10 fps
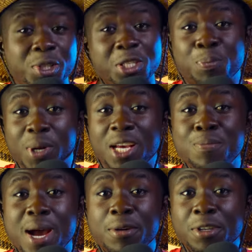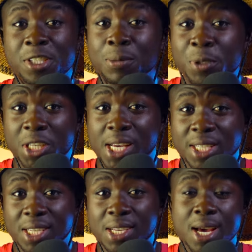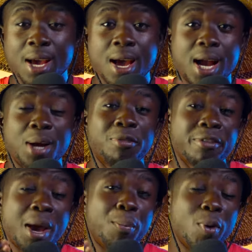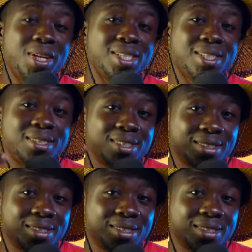which is played by Rishab Shetty, kind of embodies this